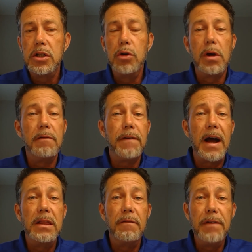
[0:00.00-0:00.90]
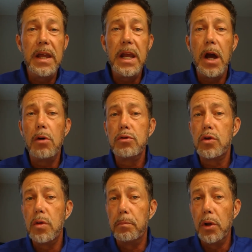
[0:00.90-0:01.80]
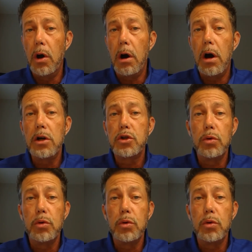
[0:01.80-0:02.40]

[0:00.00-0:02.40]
You can find the videos or the blogs,